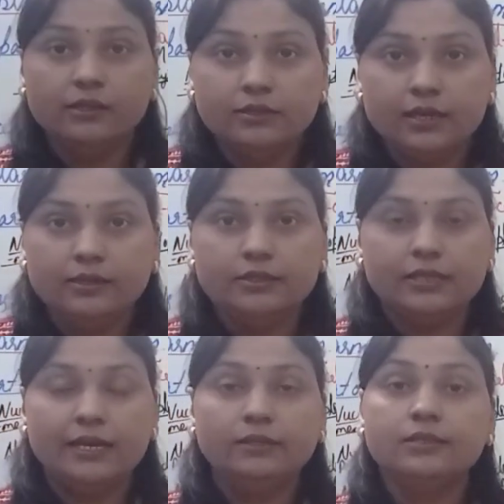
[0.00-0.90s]
us
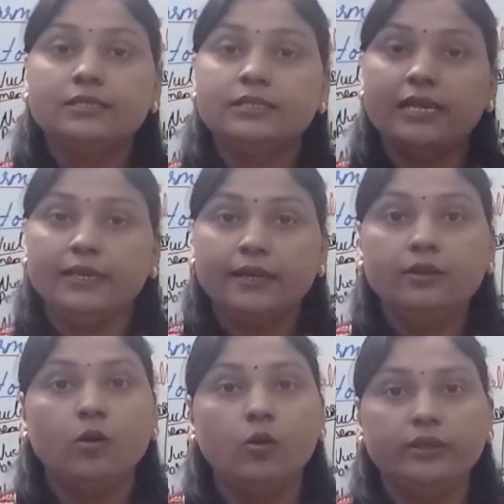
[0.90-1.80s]
understand the
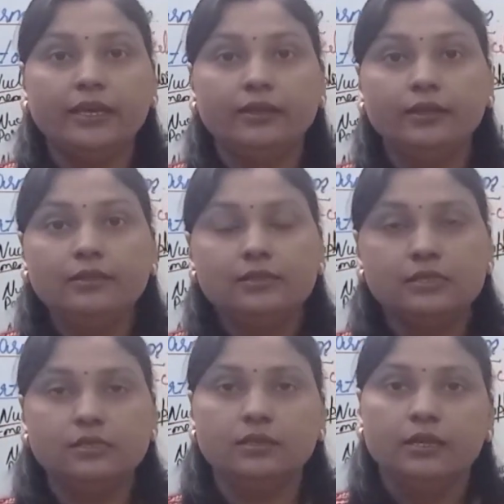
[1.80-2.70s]
second
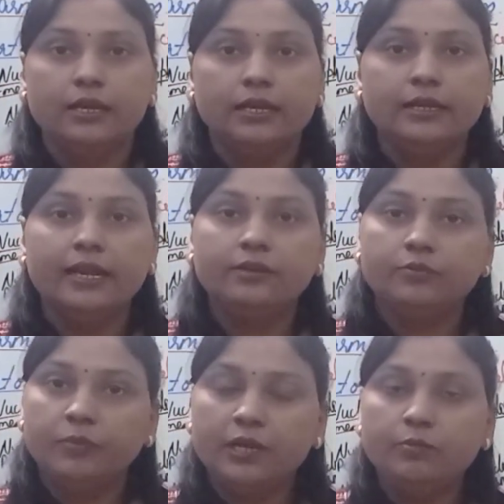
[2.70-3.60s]
organelles that
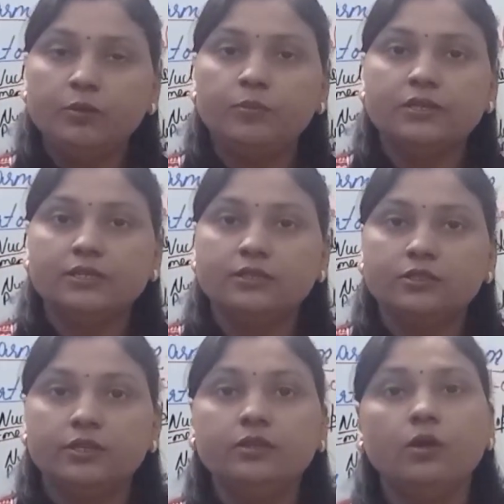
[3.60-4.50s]
may be present
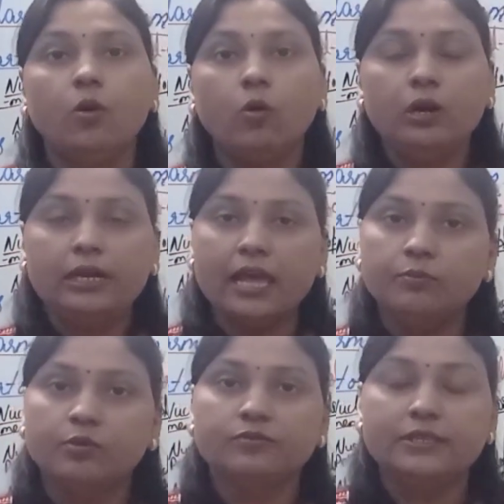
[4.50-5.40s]
in all type
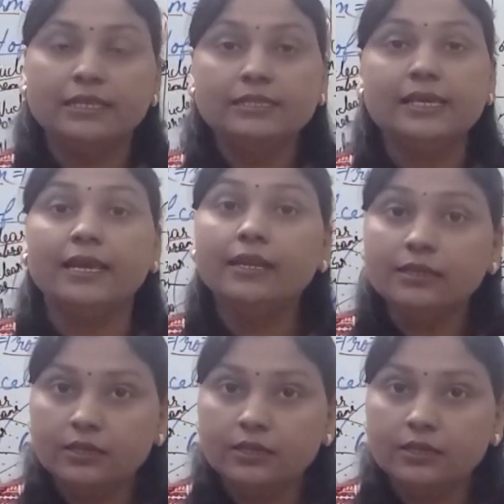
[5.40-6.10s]
of cells, and